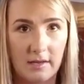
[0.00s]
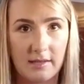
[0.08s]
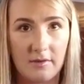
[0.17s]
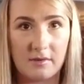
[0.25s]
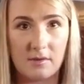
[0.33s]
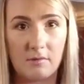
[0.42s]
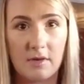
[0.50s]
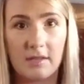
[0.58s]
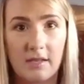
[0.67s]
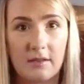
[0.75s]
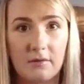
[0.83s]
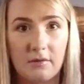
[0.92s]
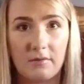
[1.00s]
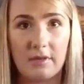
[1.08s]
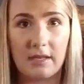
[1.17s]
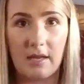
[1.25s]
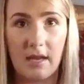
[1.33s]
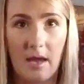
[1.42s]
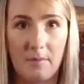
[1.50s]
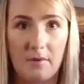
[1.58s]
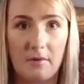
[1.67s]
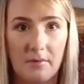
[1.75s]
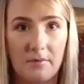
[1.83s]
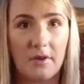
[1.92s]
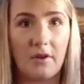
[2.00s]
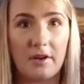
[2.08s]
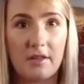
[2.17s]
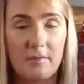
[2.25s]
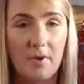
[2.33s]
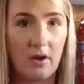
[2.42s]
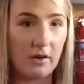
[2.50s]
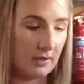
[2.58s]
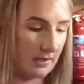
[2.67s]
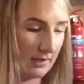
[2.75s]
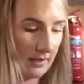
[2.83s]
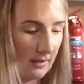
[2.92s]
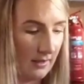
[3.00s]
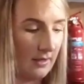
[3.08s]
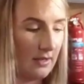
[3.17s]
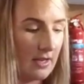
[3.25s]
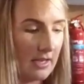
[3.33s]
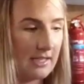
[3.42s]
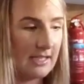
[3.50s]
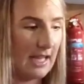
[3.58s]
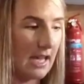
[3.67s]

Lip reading: Like, that was the one thing that we're really happy with when we got it in the box. You can